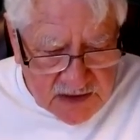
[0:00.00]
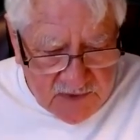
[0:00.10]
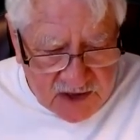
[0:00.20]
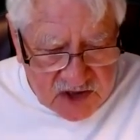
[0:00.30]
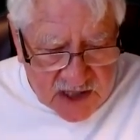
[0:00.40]

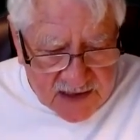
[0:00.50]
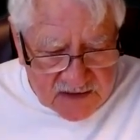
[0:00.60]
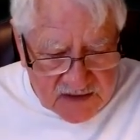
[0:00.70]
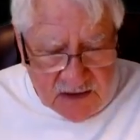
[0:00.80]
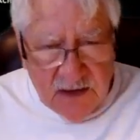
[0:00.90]
W.
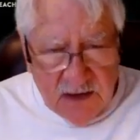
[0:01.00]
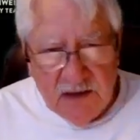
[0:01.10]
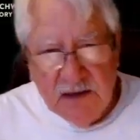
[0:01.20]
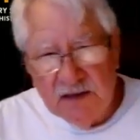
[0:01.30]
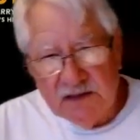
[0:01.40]
Jackson,
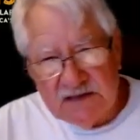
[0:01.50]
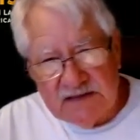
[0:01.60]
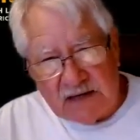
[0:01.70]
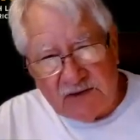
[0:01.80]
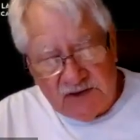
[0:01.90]

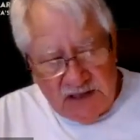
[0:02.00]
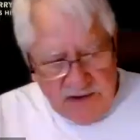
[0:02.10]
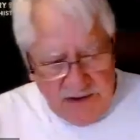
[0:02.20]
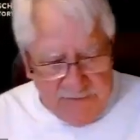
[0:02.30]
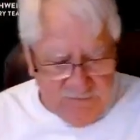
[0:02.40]

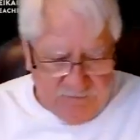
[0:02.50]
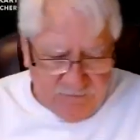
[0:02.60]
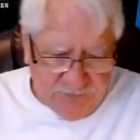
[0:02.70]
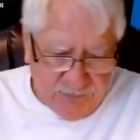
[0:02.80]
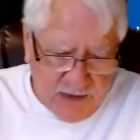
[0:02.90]
Secretary.
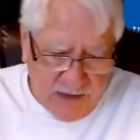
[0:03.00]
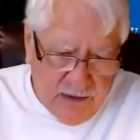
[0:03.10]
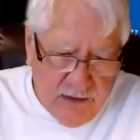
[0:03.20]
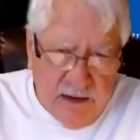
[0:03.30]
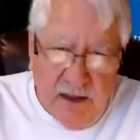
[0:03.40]

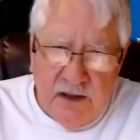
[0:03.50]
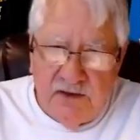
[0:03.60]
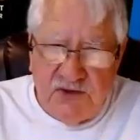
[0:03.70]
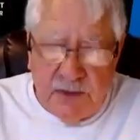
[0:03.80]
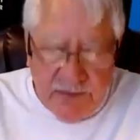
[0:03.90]

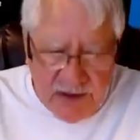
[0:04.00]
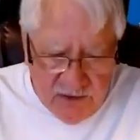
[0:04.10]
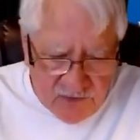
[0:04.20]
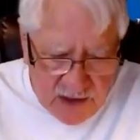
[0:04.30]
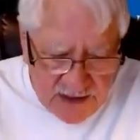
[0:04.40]
The Bill
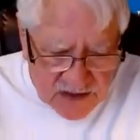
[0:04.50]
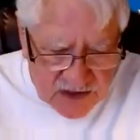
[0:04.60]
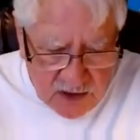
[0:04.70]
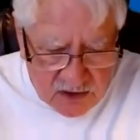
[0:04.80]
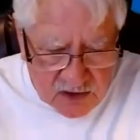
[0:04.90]
of
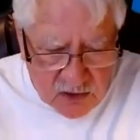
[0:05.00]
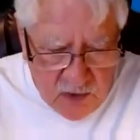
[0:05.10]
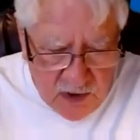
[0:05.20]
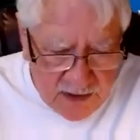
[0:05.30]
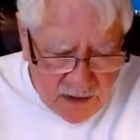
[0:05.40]
Rights, Article
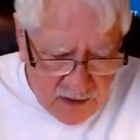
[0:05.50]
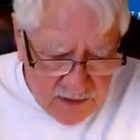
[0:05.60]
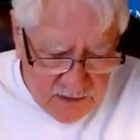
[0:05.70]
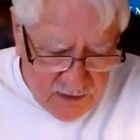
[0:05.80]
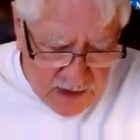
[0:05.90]
1,
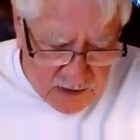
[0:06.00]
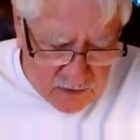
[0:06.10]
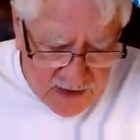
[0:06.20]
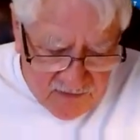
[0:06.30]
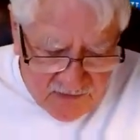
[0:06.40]
not
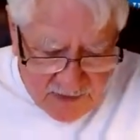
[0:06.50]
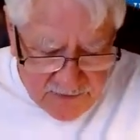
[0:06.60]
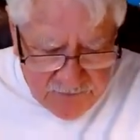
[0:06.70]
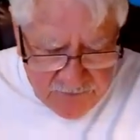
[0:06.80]
ratified.